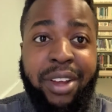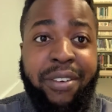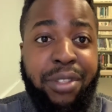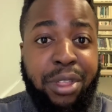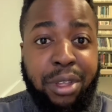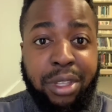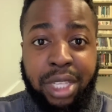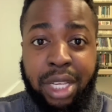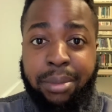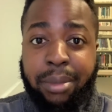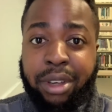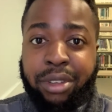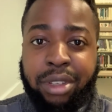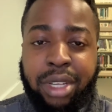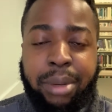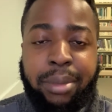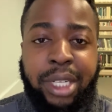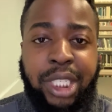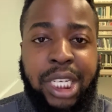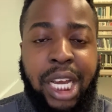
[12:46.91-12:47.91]
Everything you see
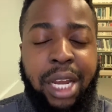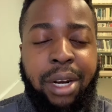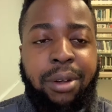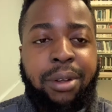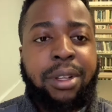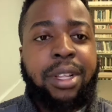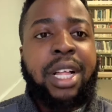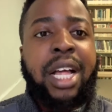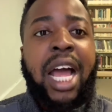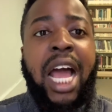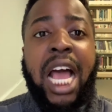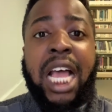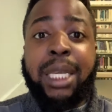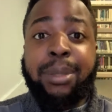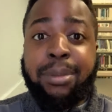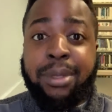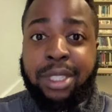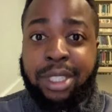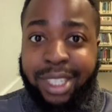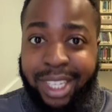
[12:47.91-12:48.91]
on my channel has
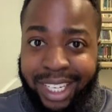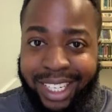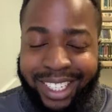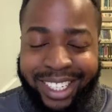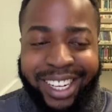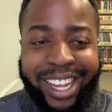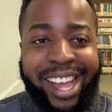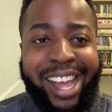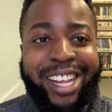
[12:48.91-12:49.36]
been done